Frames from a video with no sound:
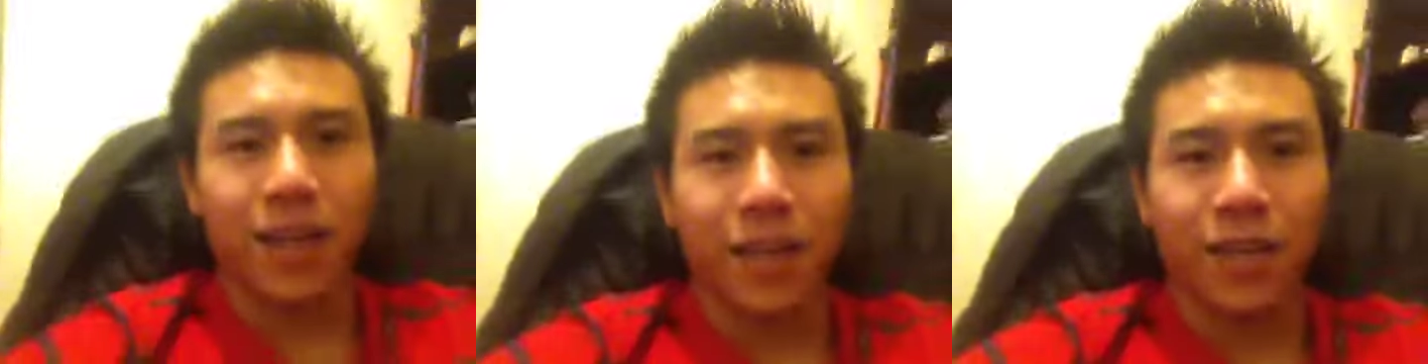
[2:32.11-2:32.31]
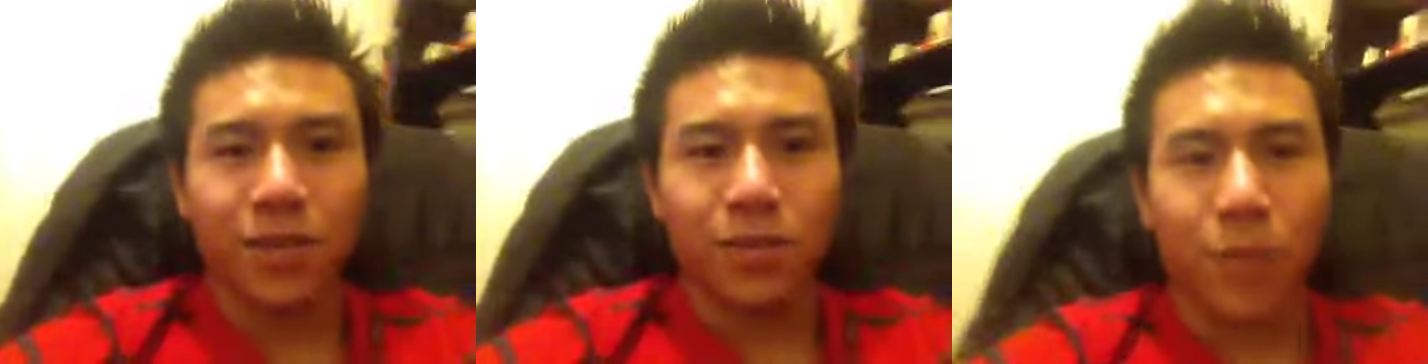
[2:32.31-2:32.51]

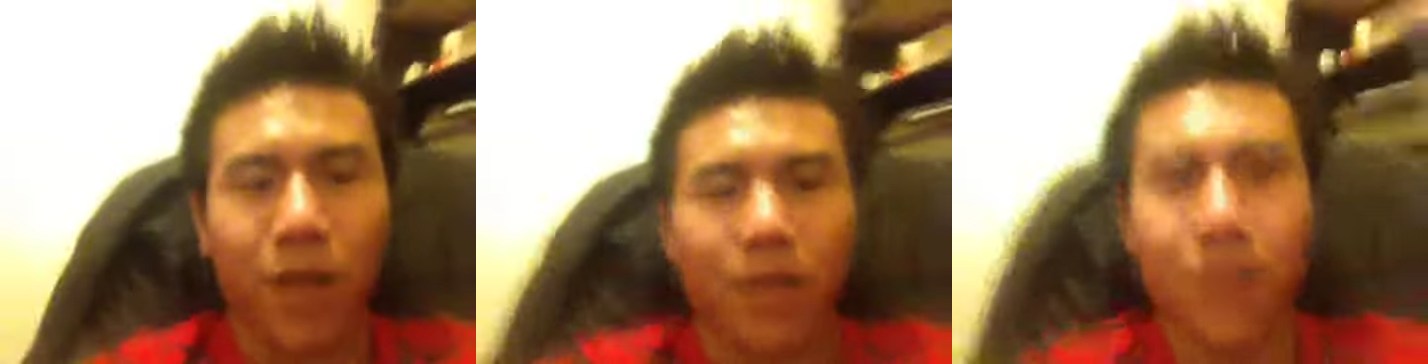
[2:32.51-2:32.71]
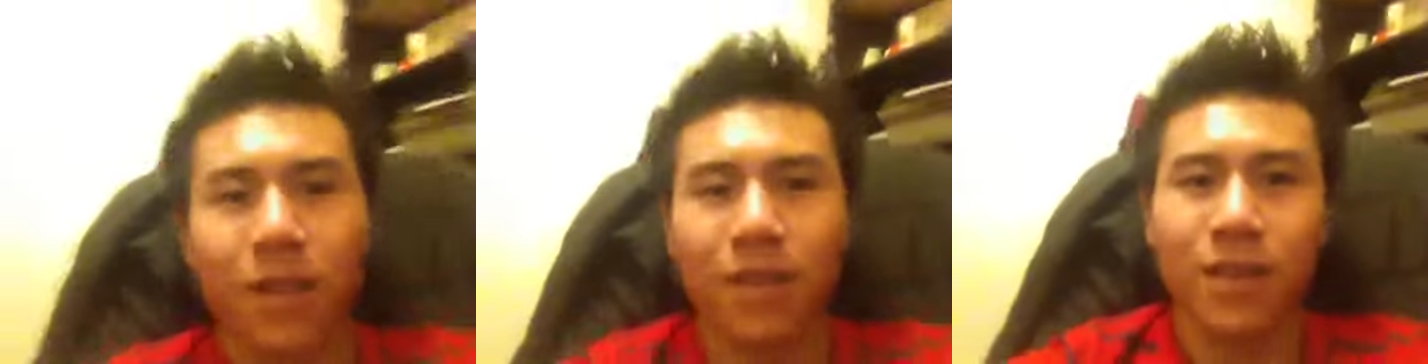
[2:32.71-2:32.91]
next
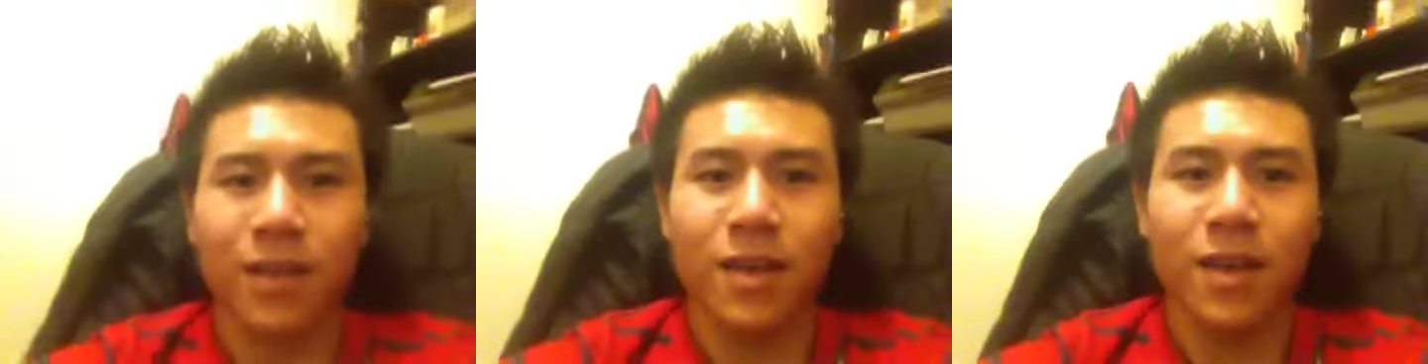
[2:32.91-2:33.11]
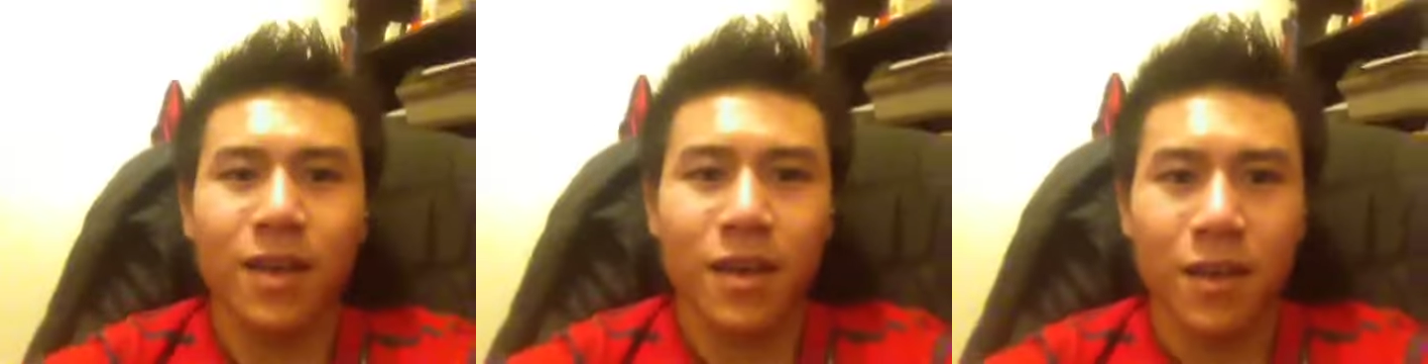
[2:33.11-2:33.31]
month,
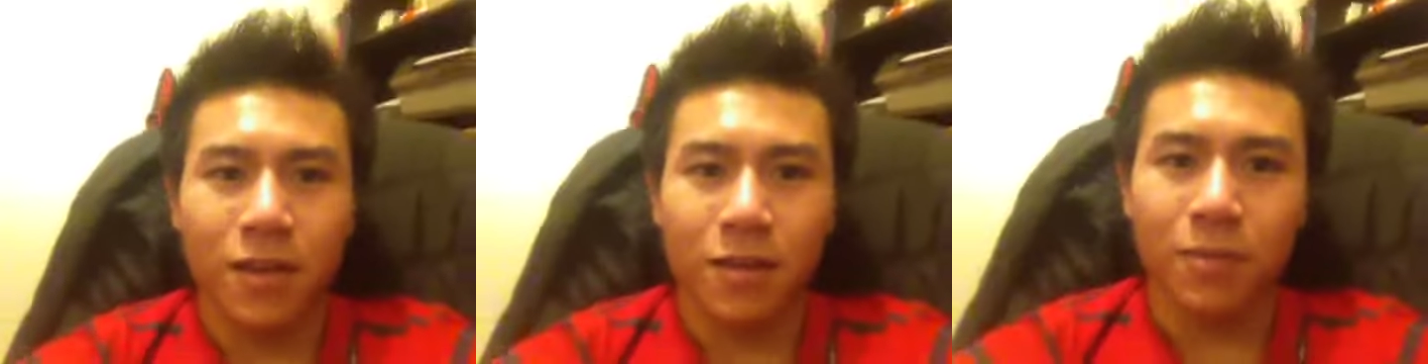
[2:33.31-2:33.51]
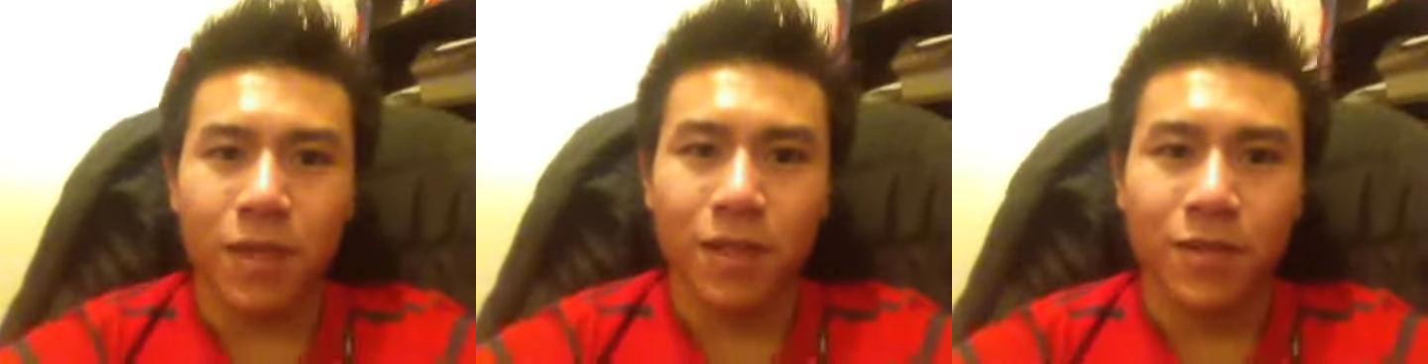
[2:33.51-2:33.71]

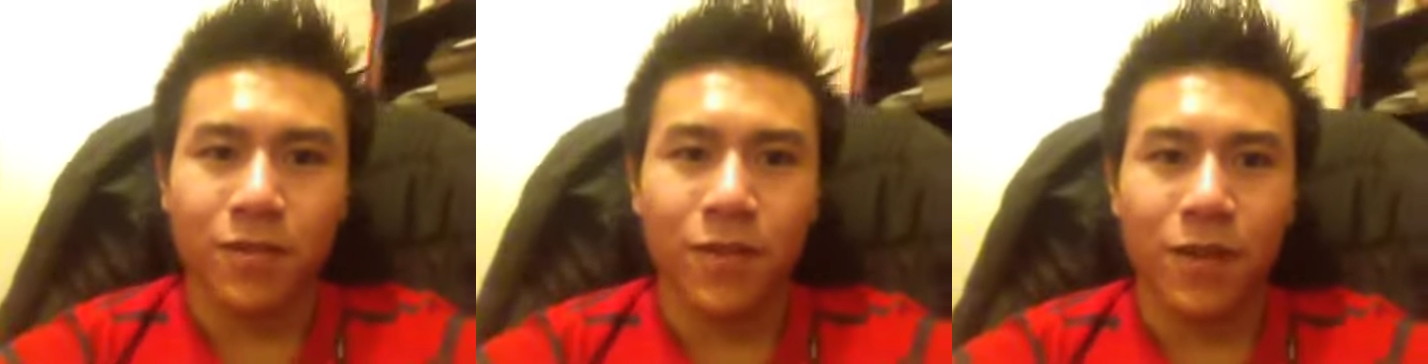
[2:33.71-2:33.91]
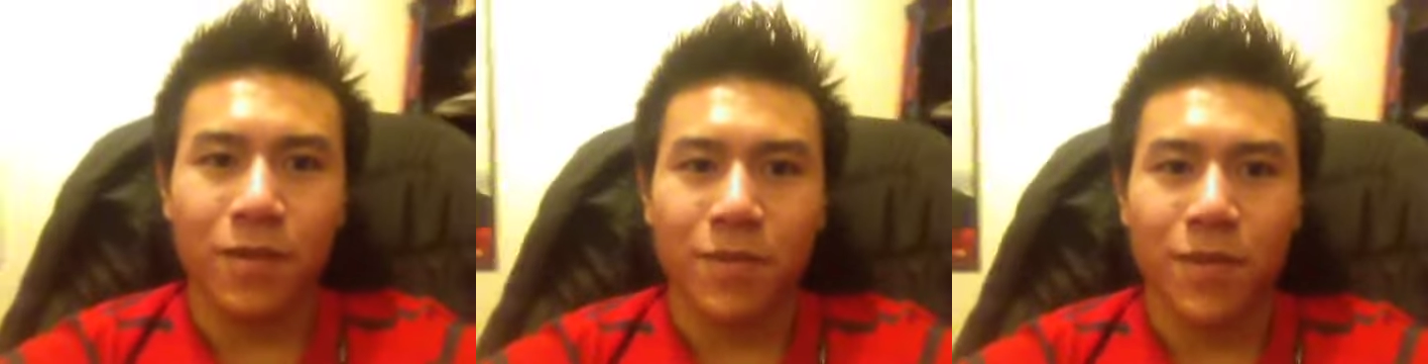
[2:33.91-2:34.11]
March
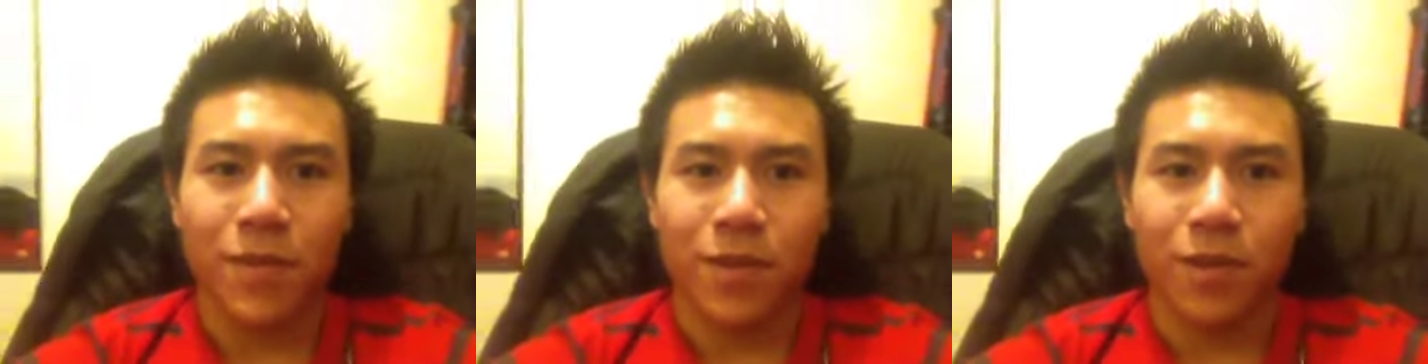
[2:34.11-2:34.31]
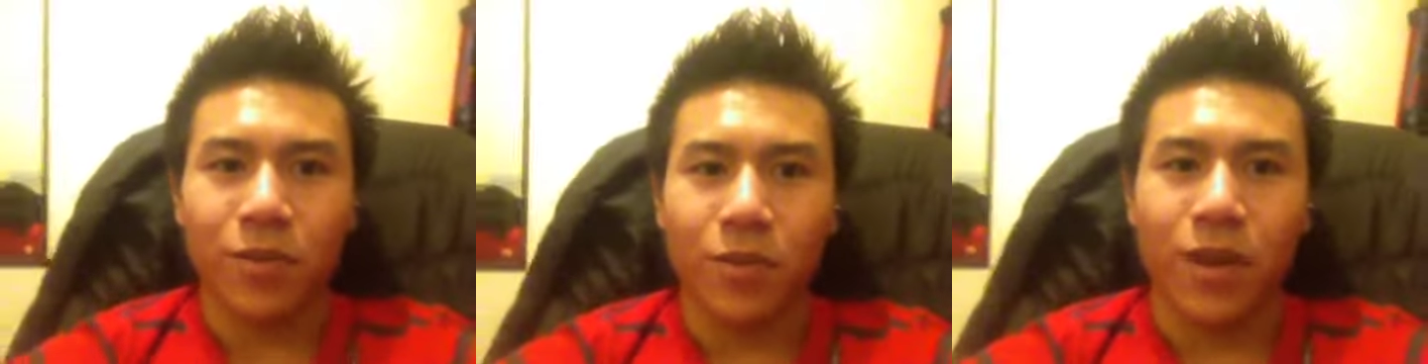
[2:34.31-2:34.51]
5th.
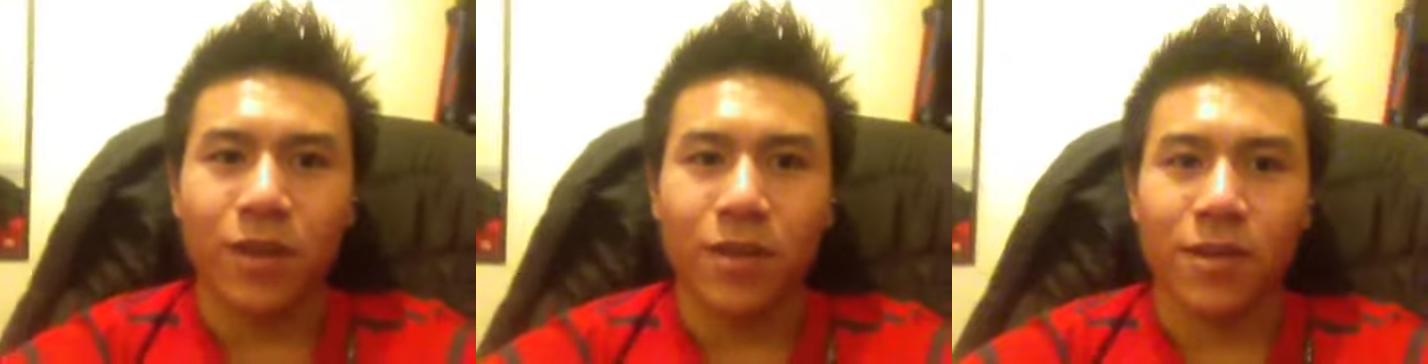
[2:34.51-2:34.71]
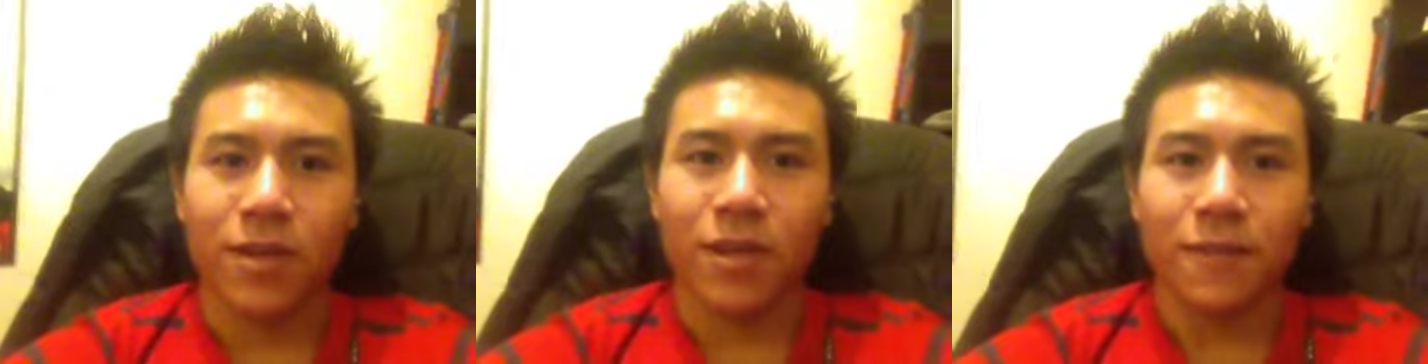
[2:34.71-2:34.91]
So had
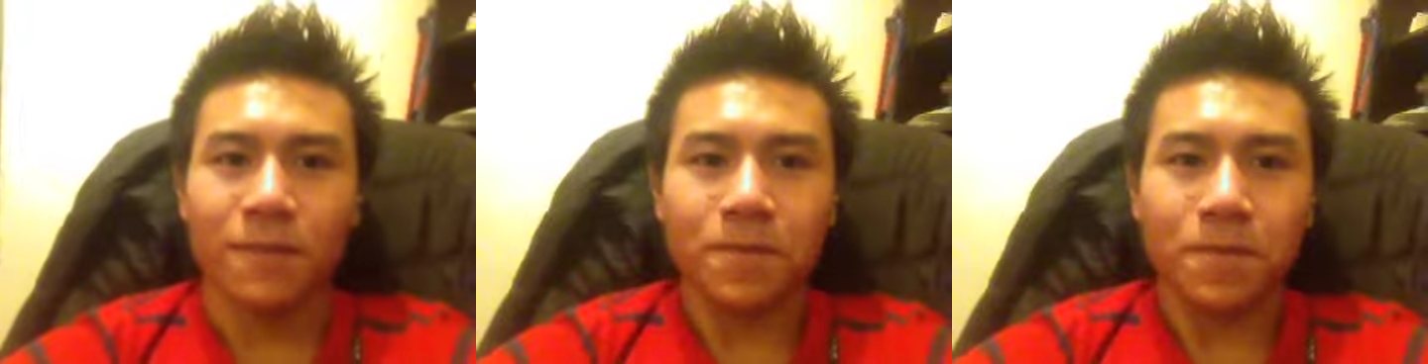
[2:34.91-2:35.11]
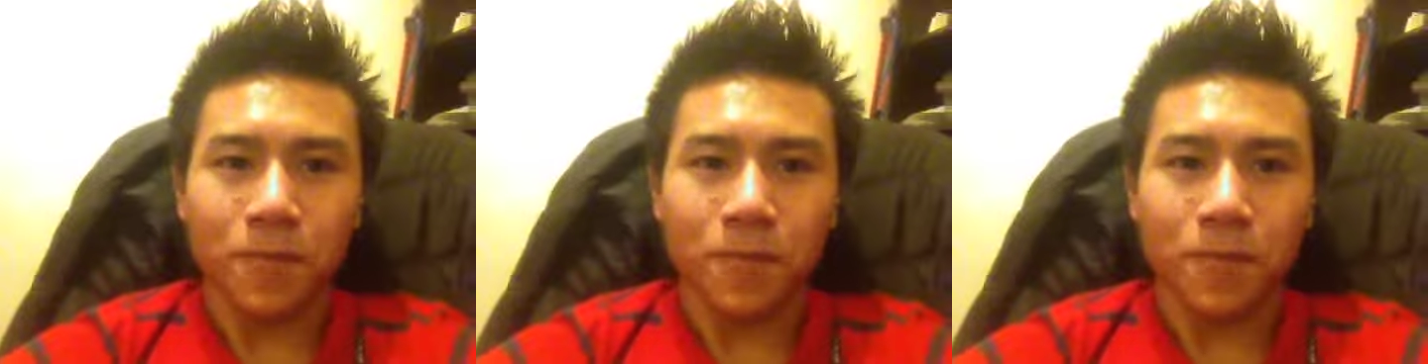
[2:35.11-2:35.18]
to get